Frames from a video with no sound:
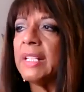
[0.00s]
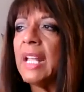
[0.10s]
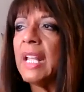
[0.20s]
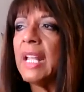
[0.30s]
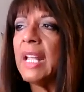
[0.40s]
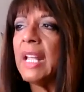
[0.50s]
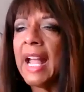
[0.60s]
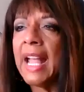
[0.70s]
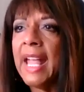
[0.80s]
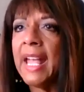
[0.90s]
I mean,
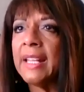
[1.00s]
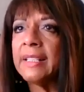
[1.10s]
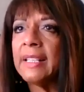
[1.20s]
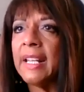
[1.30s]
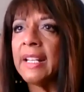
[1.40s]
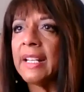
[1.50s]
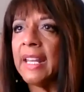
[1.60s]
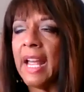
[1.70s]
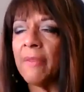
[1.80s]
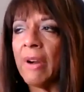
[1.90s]

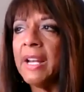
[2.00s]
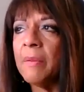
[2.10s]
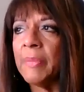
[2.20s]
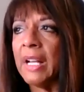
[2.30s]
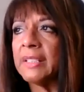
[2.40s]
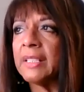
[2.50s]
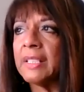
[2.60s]
and I write about